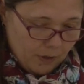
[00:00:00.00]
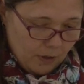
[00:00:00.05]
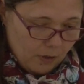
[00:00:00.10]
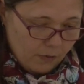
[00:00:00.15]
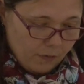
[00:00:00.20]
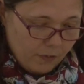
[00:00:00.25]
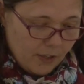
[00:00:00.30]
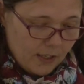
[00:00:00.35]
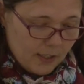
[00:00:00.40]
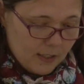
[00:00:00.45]
The
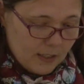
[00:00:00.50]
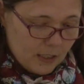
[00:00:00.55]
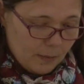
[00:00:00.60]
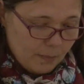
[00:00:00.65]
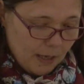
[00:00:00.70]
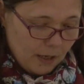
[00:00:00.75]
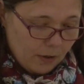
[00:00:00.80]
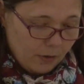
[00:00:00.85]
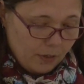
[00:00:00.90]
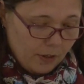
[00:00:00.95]
first
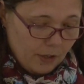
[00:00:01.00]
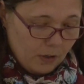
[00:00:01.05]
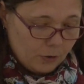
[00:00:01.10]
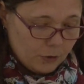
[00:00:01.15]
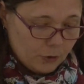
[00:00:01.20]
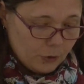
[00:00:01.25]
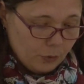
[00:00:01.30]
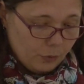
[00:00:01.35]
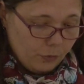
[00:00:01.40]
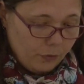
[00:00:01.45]
about
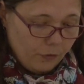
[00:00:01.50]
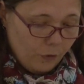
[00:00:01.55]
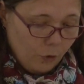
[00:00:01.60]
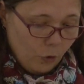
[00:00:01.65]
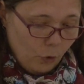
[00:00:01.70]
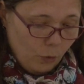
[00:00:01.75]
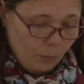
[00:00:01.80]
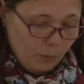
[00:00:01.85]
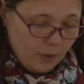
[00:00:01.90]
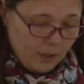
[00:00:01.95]
theological
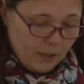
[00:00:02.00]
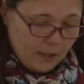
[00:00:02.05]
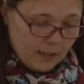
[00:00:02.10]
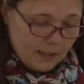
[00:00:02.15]
form,